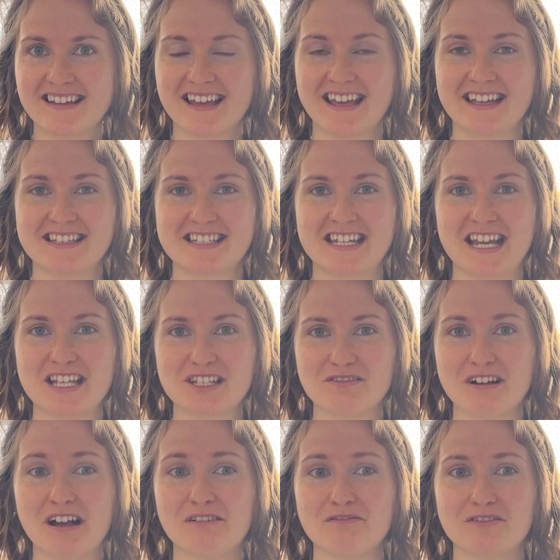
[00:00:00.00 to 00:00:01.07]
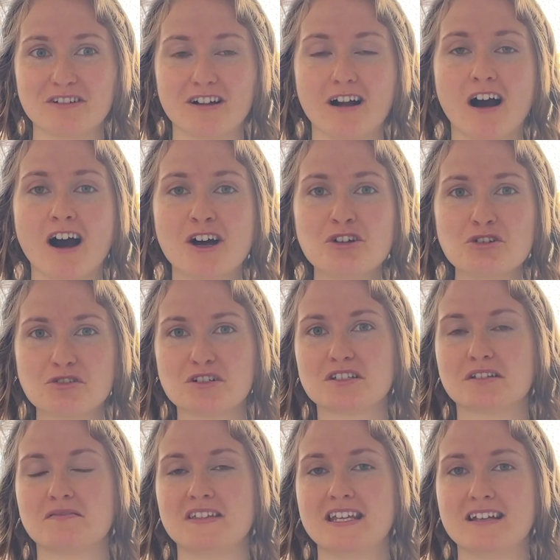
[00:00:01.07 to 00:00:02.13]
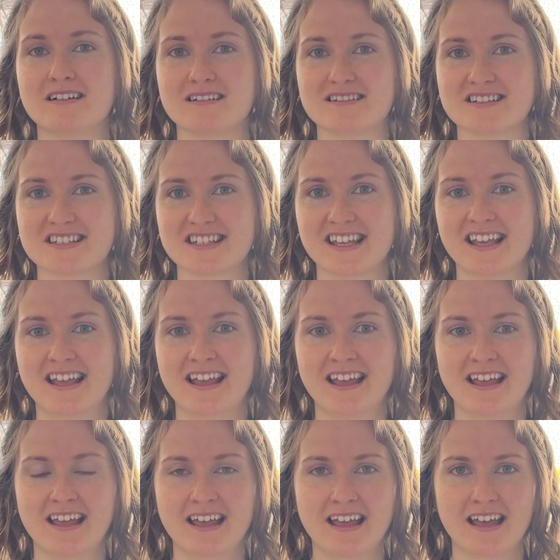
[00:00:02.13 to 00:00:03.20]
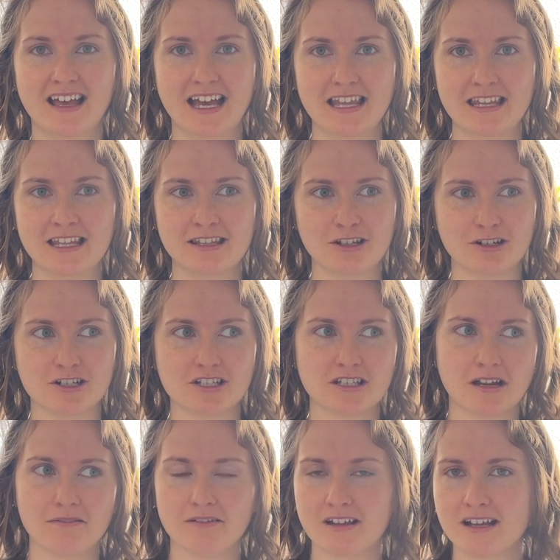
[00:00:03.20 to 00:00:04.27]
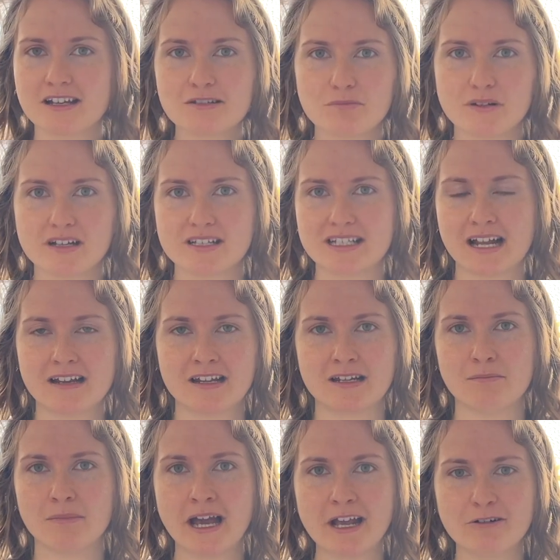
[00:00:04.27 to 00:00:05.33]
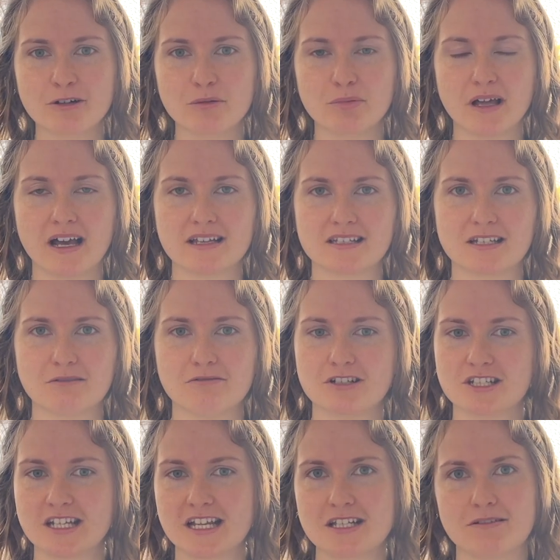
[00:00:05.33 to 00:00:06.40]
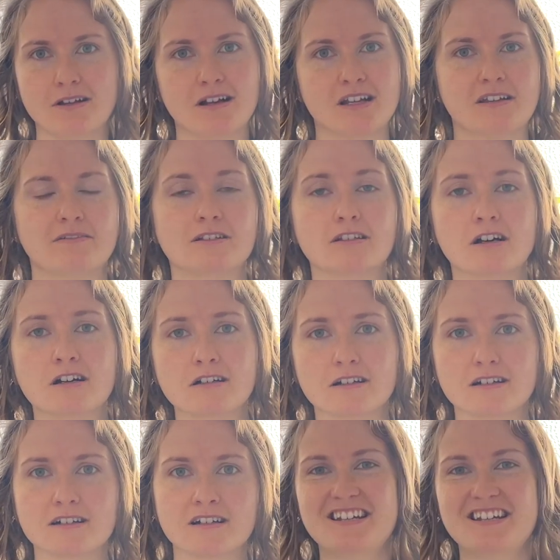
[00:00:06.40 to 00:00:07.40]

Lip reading: It stays around for hundreds of years. And then they're discovering it breaks down into microplastic, which stays around even longer.